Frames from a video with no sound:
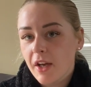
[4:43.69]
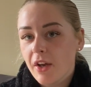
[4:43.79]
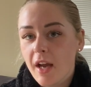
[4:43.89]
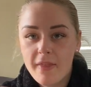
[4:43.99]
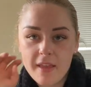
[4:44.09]

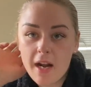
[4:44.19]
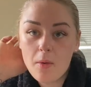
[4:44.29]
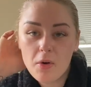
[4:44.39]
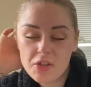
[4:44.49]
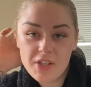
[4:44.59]
And then I
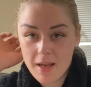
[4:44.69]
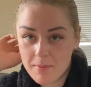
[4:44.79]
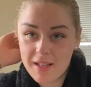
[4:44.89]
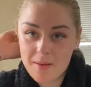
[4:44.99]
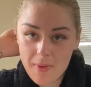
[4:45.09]
watched
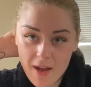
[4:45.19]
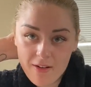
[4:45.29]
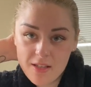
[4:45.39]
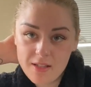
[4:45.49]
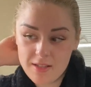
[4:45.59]
Emily in
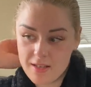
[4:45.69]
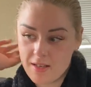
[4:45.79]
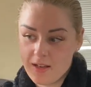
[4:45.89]
Paris